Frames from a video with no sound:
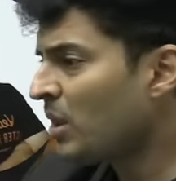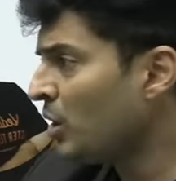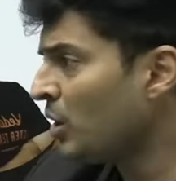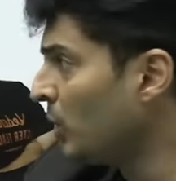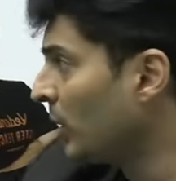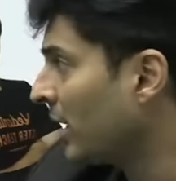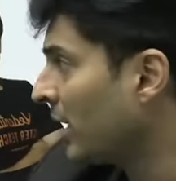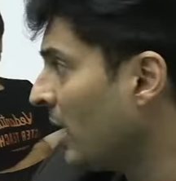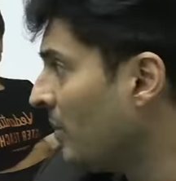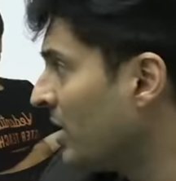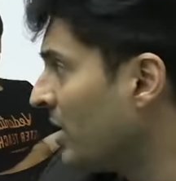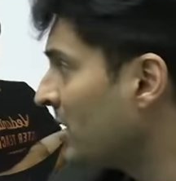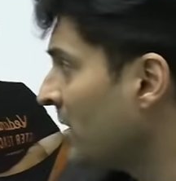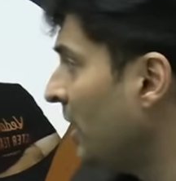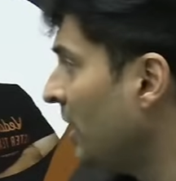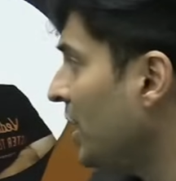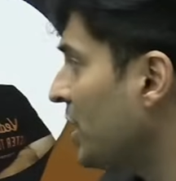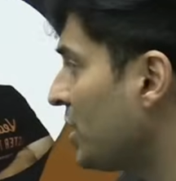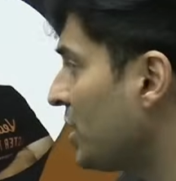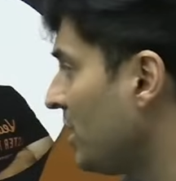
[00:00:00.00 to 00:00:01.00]
Your
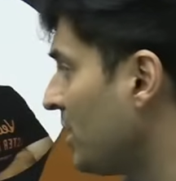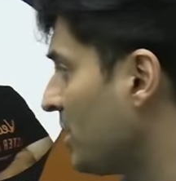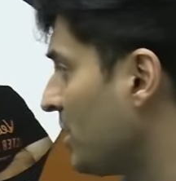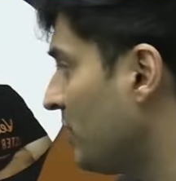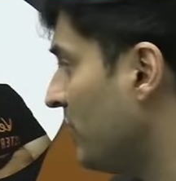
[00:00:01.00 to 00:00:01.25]
chemistry teachers,